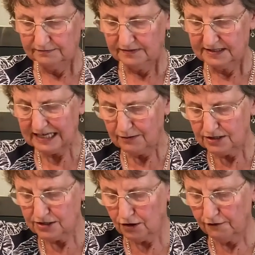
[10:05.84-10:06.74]

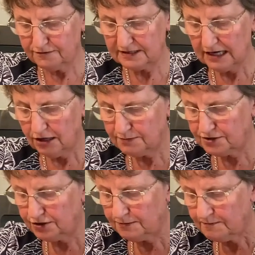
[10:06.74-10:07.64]
Sourness often
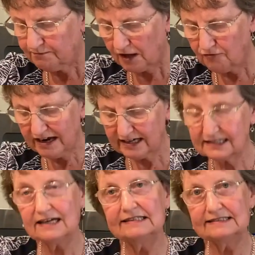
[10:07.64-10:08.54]
helps you
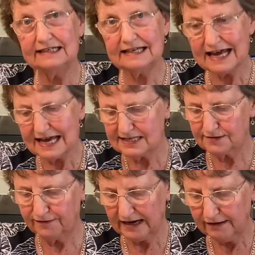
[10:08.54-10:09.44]
recognise the layers
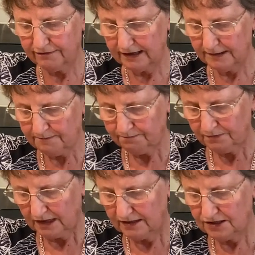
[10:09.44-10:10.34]
of flavour
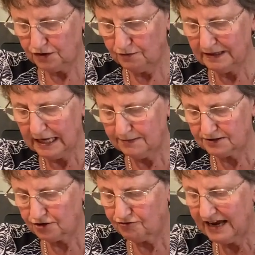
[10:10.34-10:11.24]
that you've been able
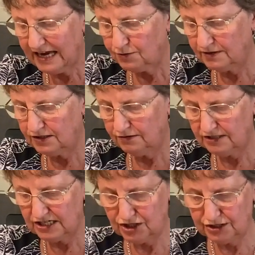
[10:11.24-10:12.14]
to create within your
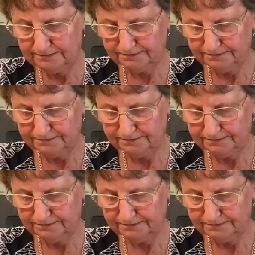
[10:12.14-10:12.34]
dish.